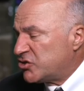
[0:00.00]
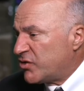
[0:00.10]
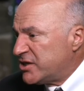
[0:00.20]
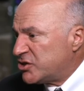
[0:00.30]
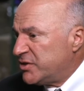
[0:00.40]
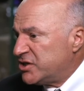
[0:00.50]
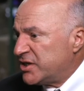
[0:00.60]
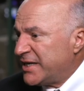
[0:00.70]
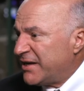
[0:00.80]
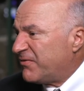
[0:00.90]
Treasuries
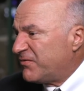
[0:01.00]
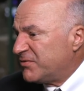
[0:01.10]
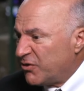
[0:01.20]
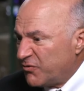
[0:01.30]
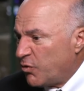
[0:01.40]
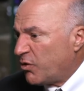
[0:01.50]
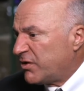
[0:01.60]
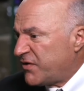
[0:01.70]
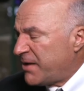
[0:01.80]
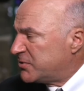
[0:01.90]
and get 4
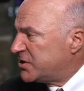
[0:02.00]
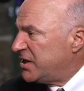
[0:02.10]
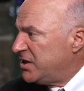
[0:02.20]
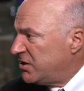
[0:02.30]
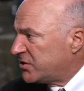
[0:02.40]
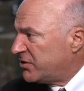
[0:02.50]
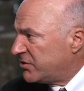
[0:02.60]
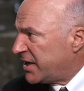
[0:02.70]
to 5% yield on your